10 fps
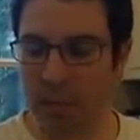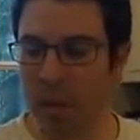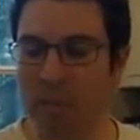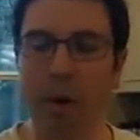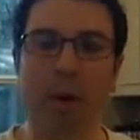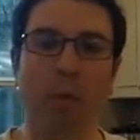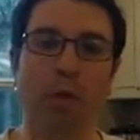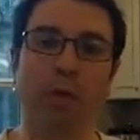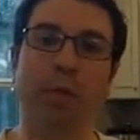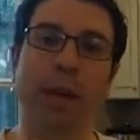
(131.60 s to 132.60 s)
But
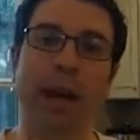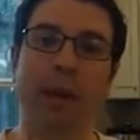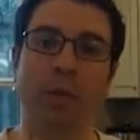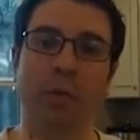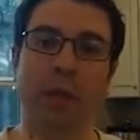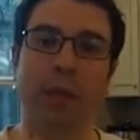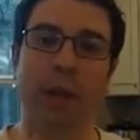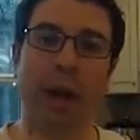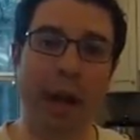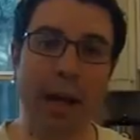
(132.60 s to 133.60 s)
what you'll find out is when you're in a
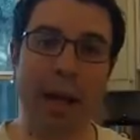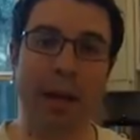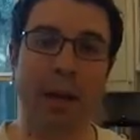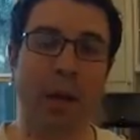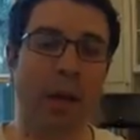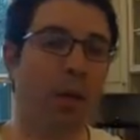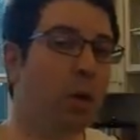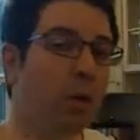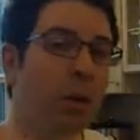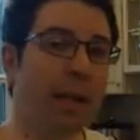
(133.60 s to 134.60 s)
kayak, you
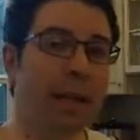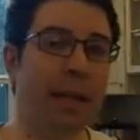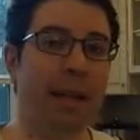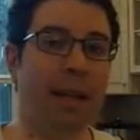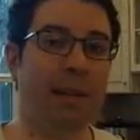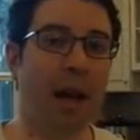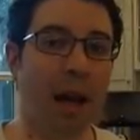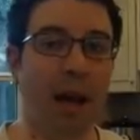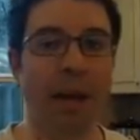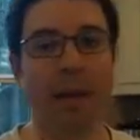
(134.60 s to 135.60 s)
don't really need as
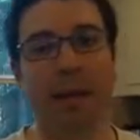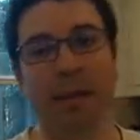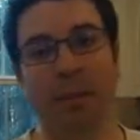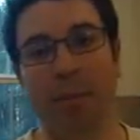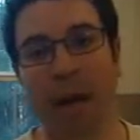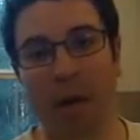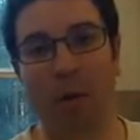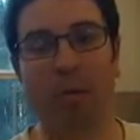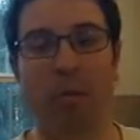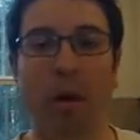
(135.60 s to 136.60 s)
high of a
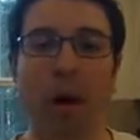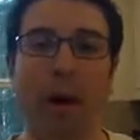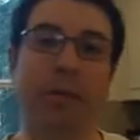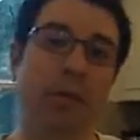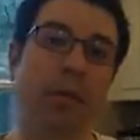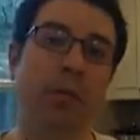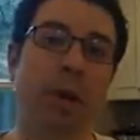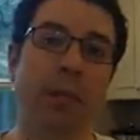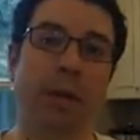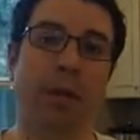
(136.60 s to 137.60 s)
power of a rod as you do
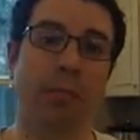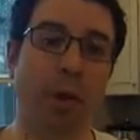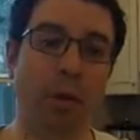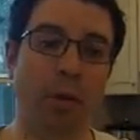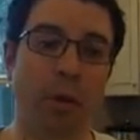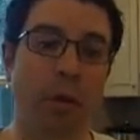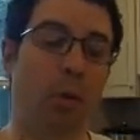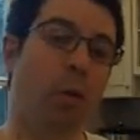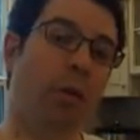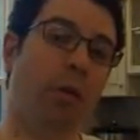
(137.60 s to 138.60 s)
maybe in a boat
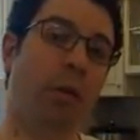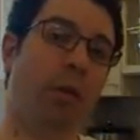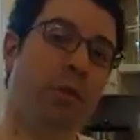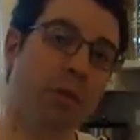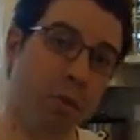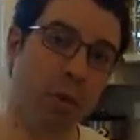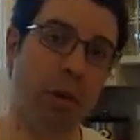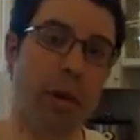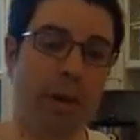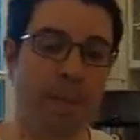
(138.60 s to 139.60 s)
or if you're on
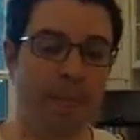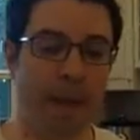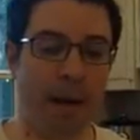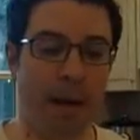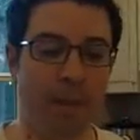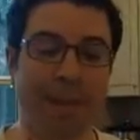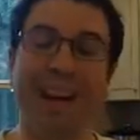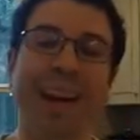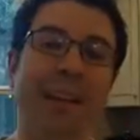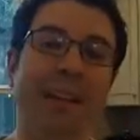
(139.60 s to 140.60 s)
shore. The
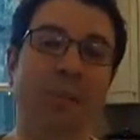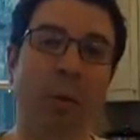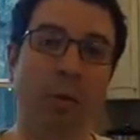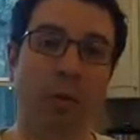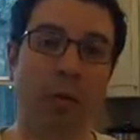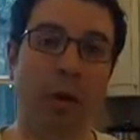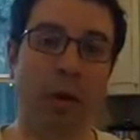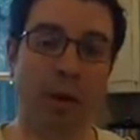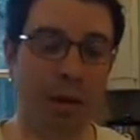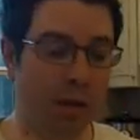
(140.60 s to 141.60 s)
kayak gets pulled
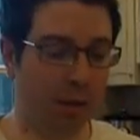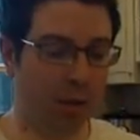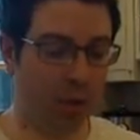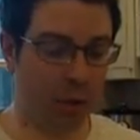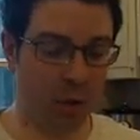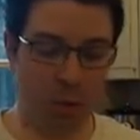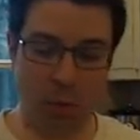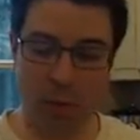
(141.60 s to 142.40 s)
along, so